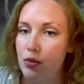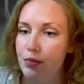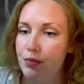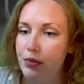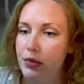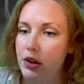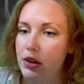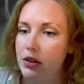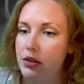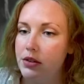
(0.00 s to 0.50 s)

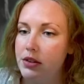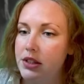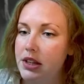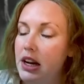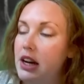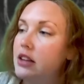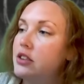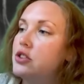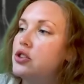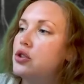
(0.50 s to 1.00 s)
The
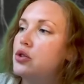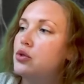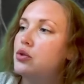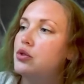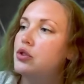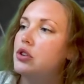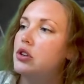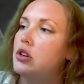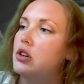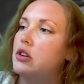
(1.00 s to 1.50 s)

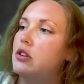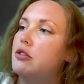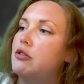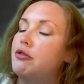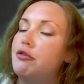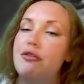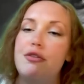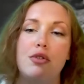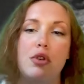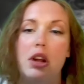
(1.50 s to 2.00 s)
tattooed
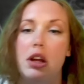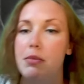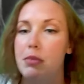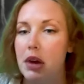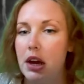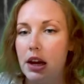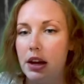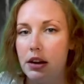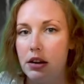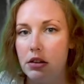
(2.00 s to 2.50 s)
free
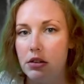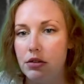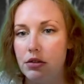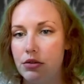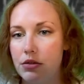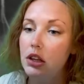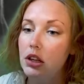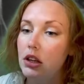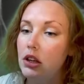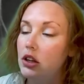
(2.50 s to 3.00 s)
man.
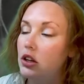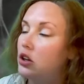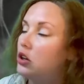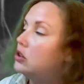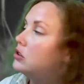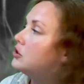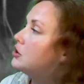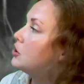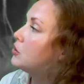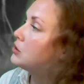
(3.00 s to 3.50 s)
All
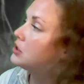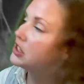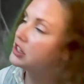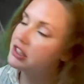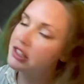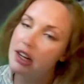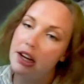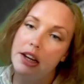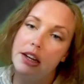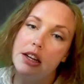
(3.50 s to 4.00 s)
jokes
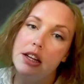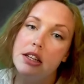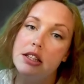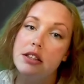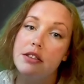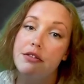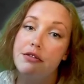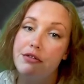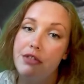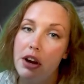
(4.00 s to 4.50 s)
aside, he's a
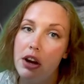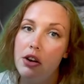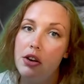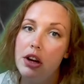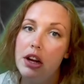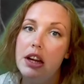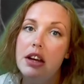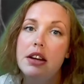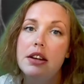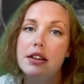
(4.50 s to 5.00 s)

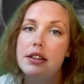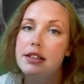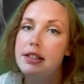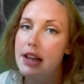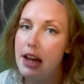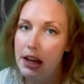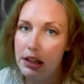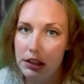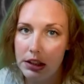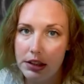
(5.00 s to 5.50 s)
very
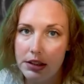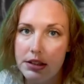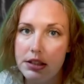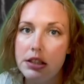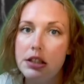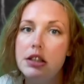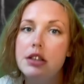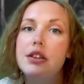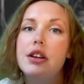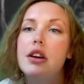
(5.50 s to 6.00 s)

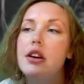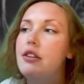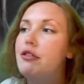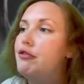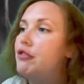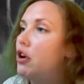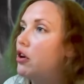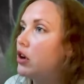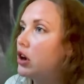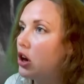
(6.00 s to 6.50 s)
talented,
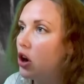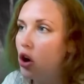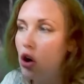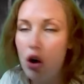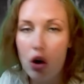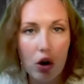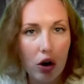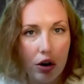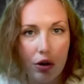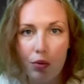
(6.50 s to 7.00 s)
very
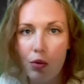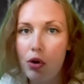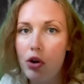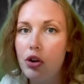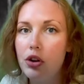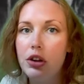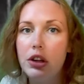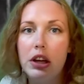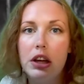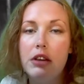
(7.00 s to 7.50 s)

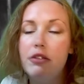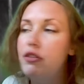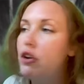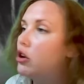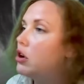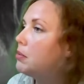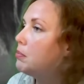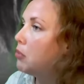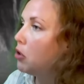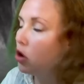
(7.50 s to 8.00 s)
hardworking,
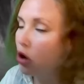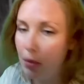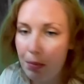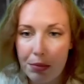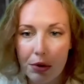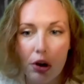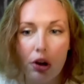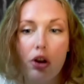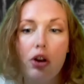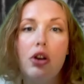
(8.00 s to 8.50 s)
very
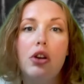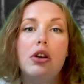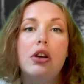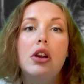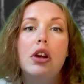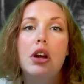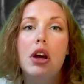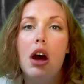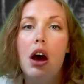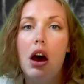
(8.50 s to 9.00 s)
popular
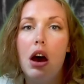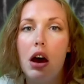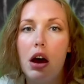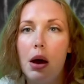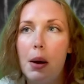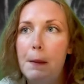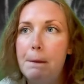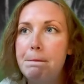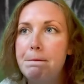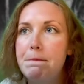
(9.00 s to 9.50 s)

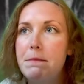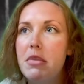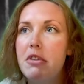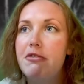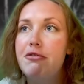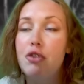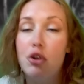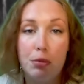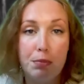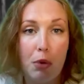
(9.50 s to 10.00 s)

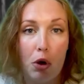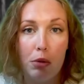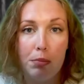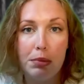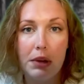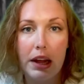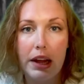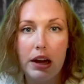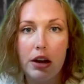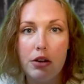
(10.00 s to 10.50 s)
football
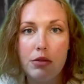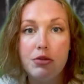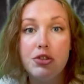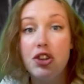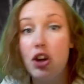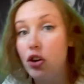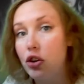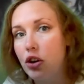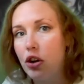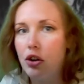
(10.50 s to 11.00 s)
player,
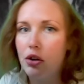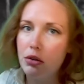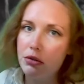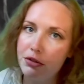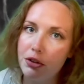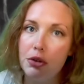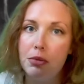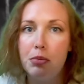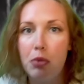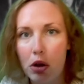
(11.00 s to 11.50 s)
soccer or
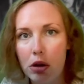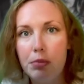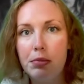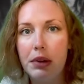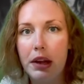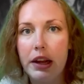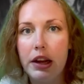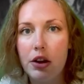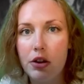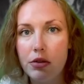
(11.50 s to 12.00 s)
football
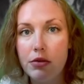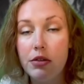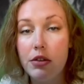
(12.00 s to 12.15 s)
player.